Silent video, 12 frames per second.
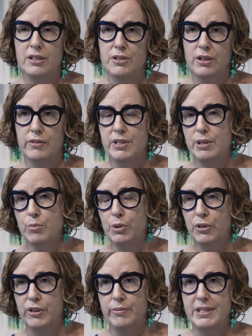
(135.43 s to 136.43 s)
service
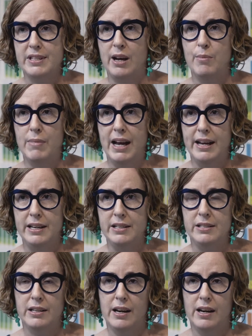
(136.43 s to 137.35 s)
improvements are made